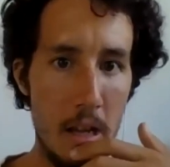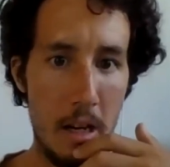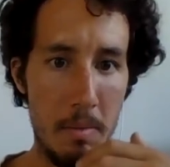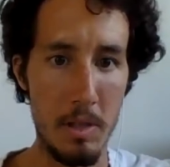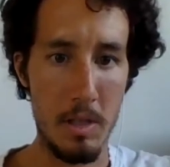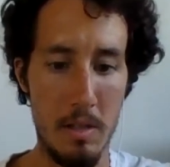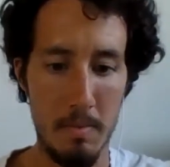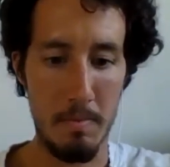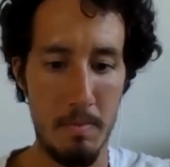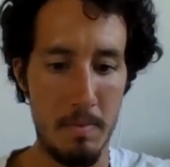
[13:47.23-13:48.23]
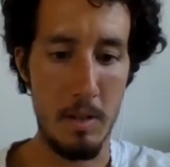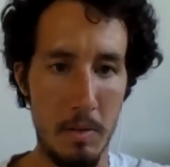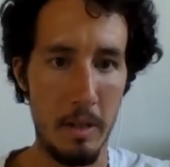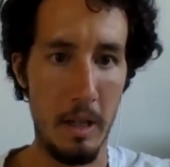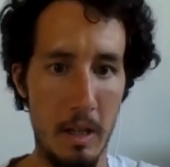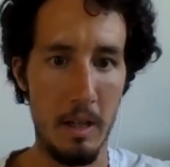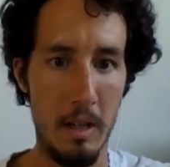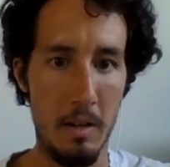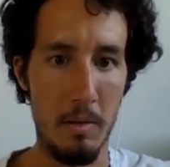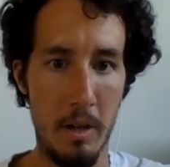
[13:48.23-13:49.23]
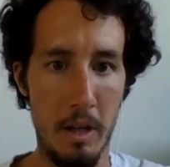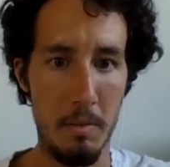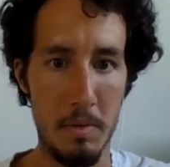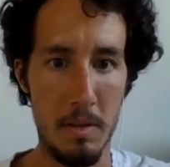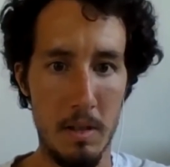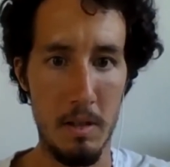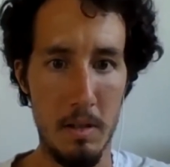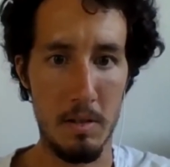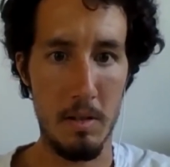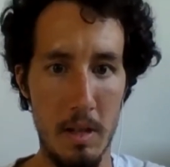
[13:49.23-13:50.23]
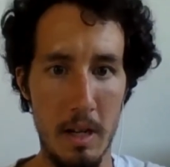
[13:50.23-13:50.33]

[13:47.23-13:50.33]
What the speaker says: And I'm just doing running upstairs.